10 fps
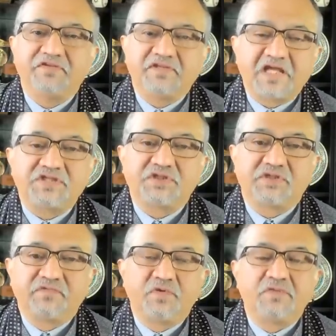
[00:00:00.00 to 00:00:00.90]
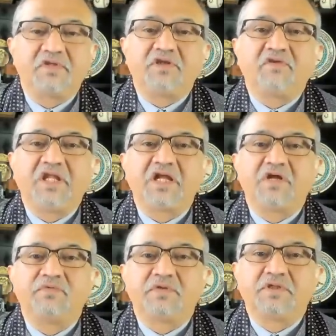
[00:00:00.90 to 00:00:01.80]
stature of UN Security
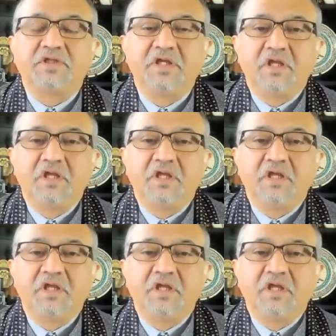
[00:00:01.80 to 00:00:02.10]
Council?